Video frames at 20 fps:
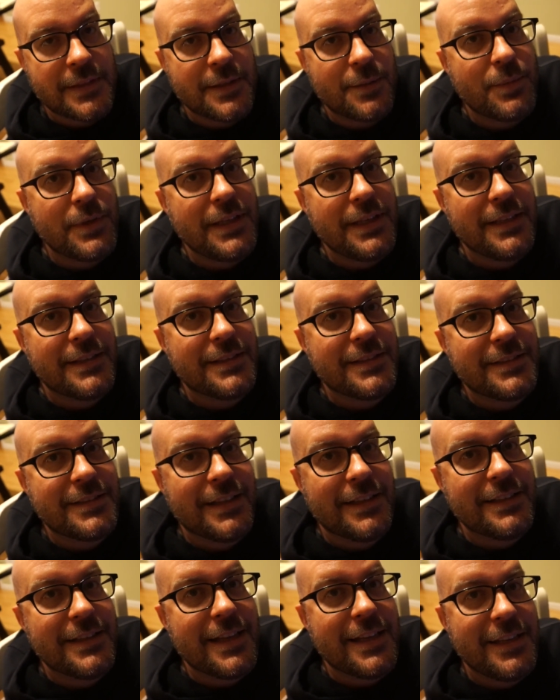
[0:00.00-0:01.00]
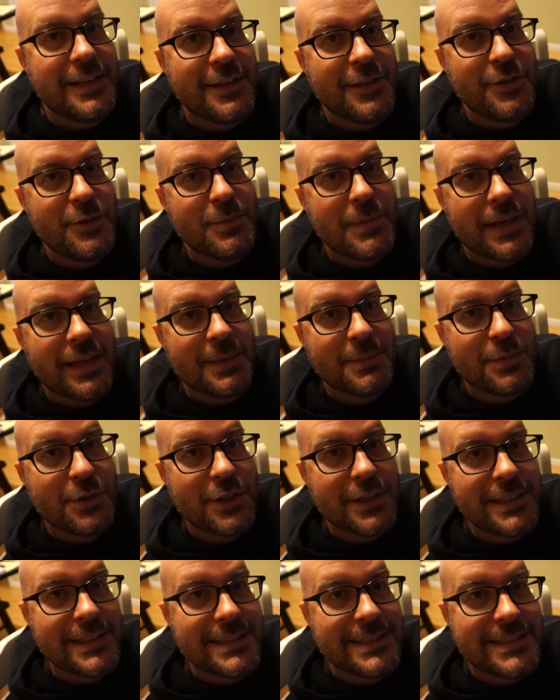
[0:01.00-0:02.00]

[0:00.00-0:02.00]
Somebody needs to send Annie a new MacBook.